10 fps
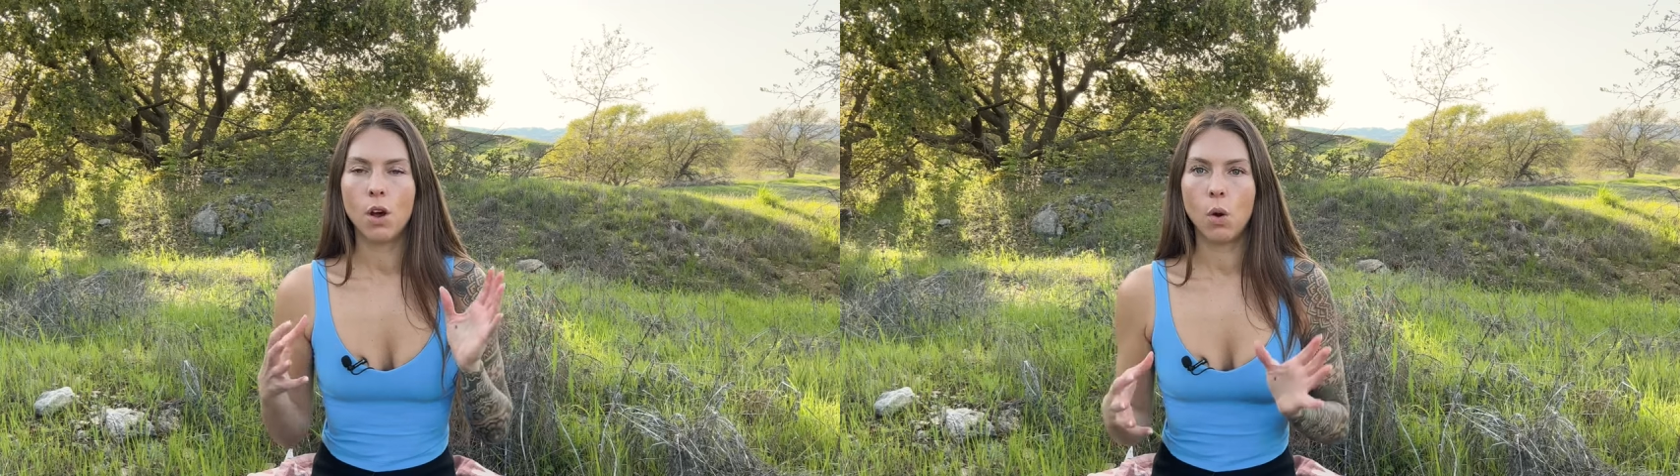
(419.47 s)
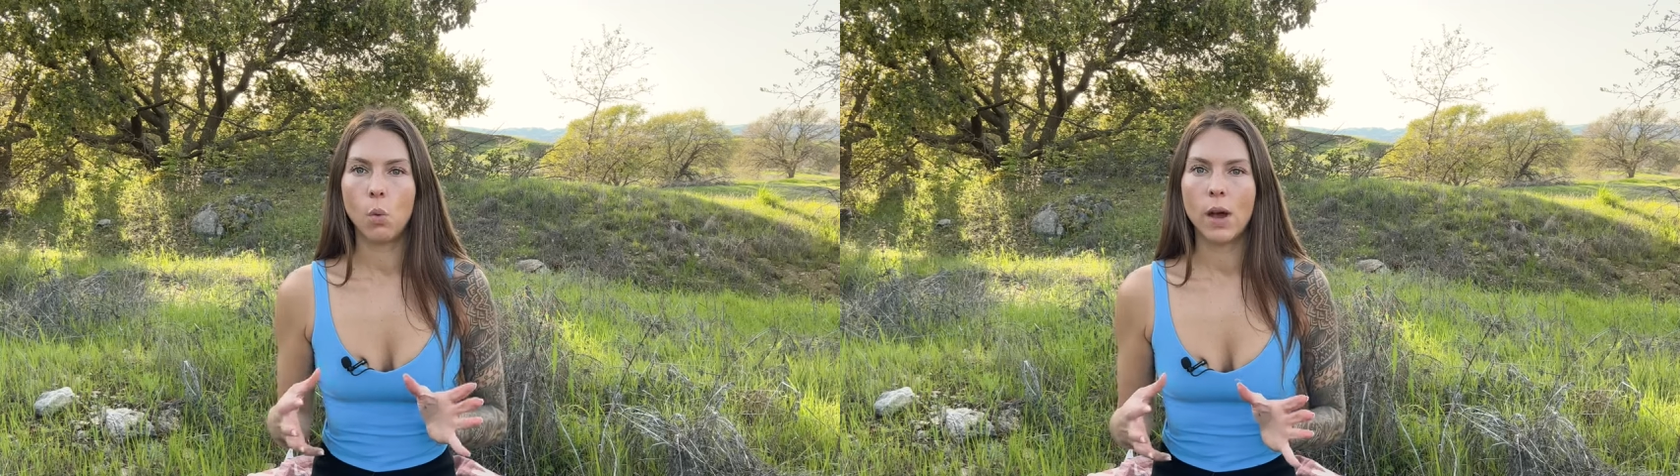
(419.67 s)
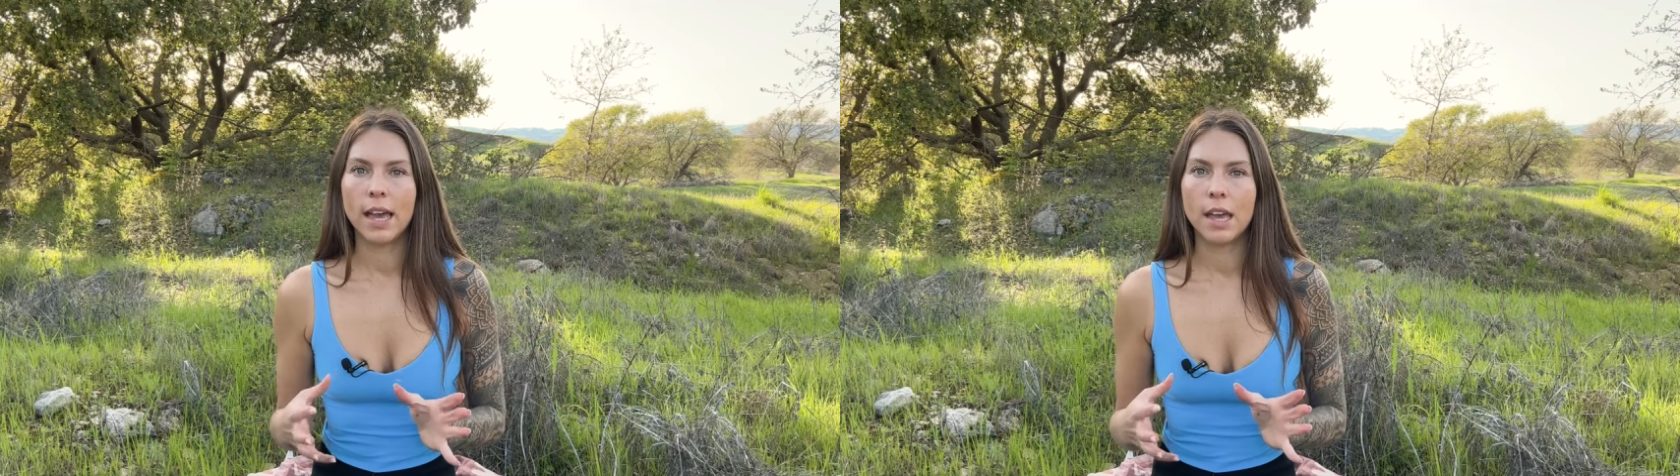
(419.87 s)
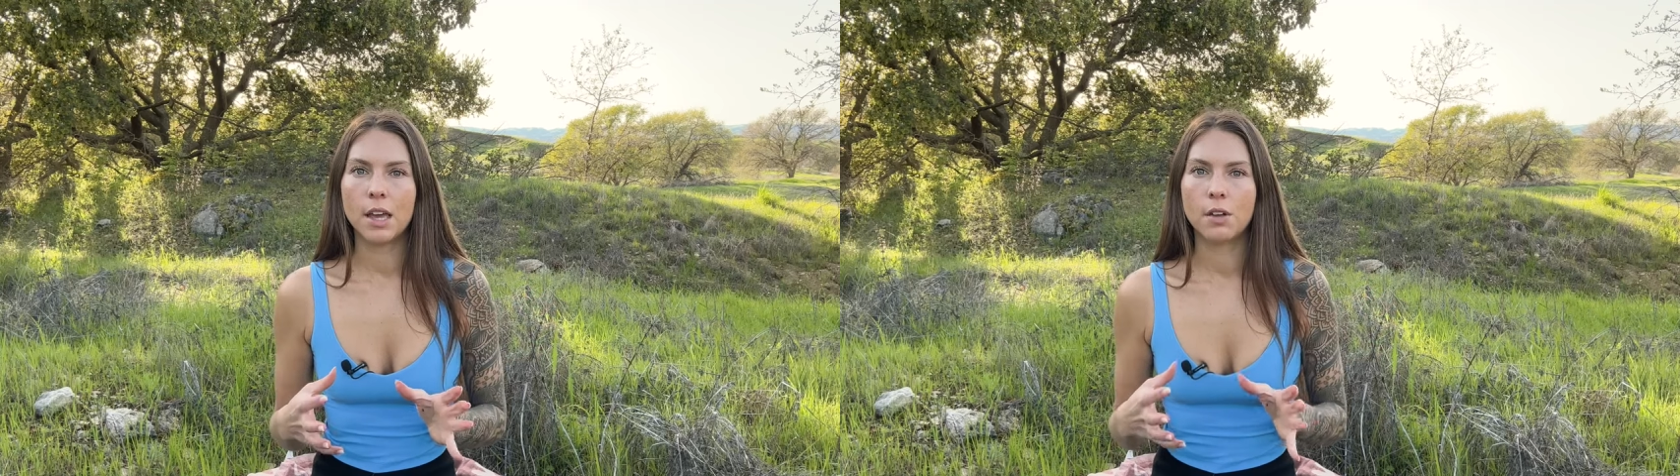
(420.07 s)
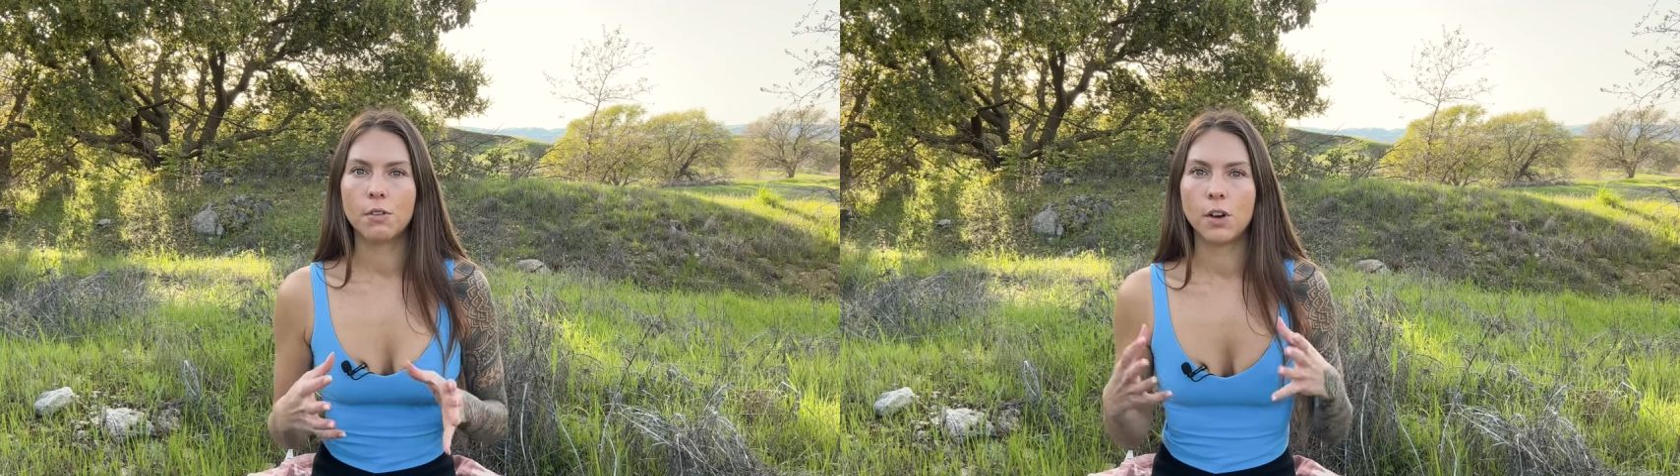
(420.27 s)

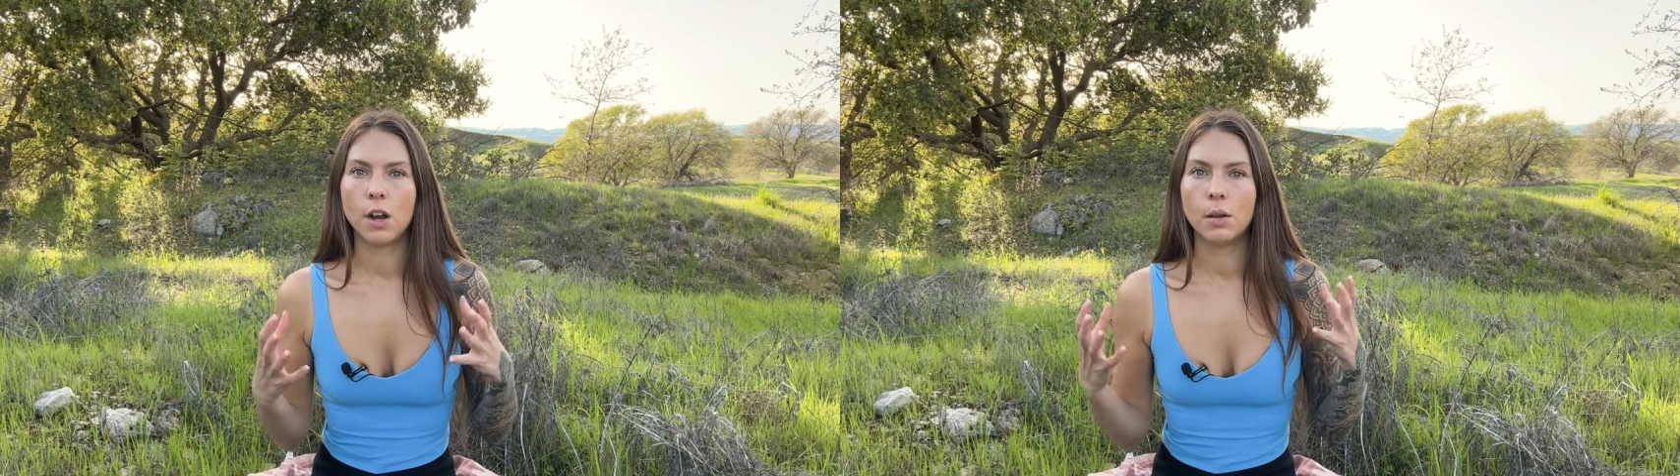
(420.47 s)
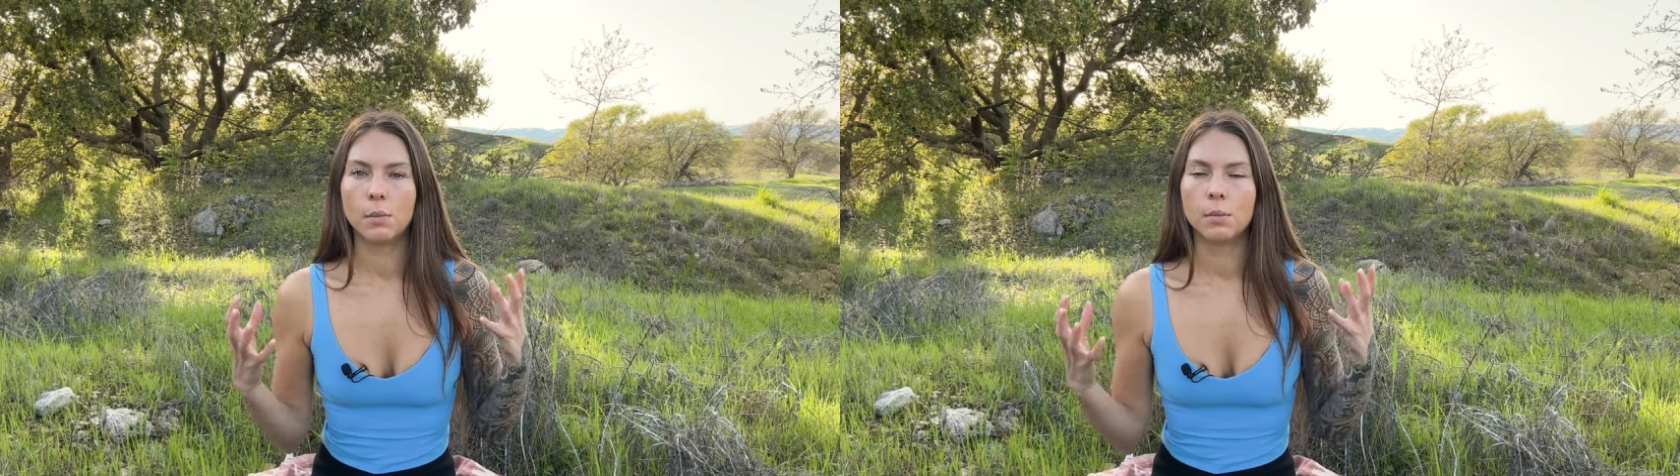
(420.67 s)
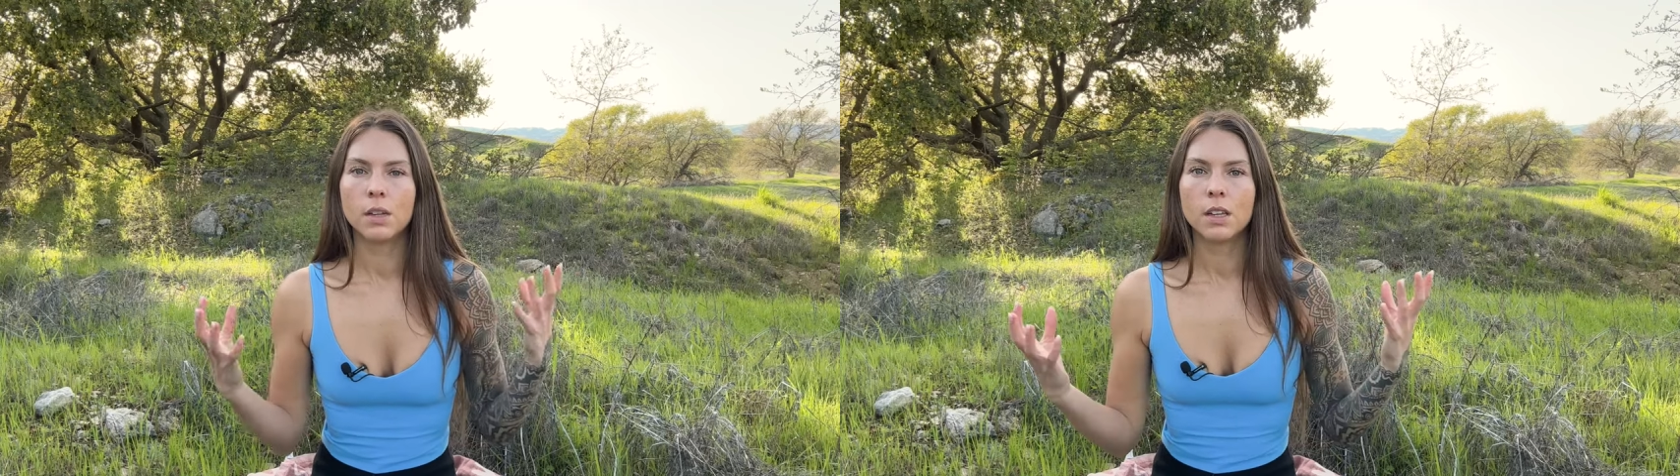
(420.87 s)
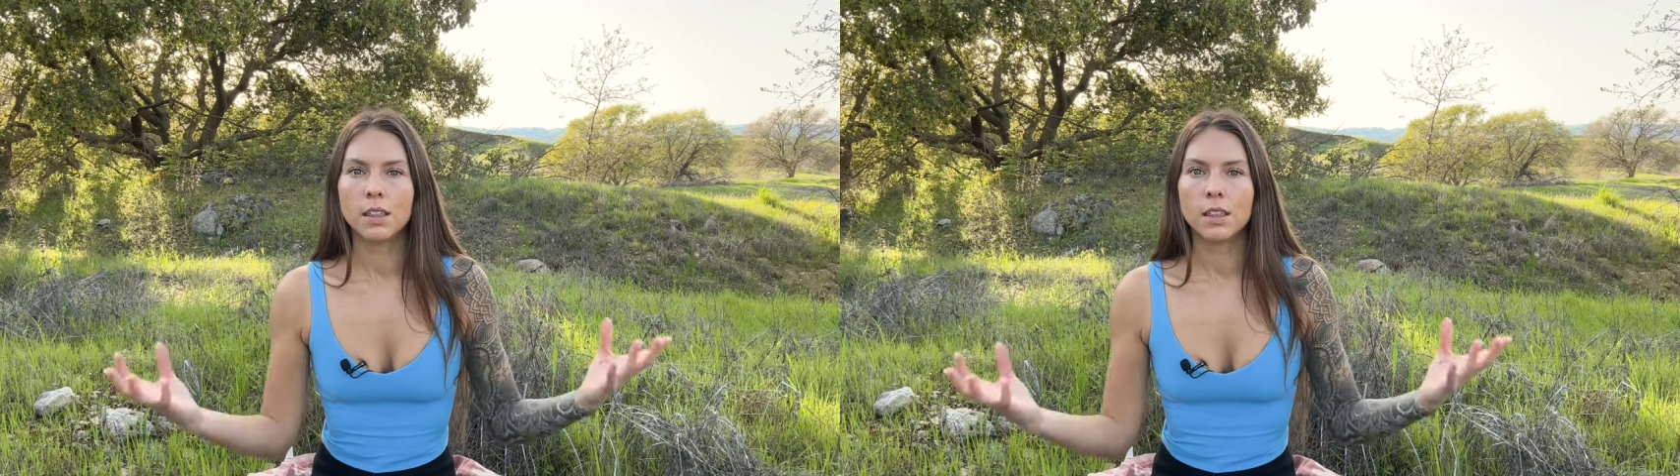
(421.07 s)
away from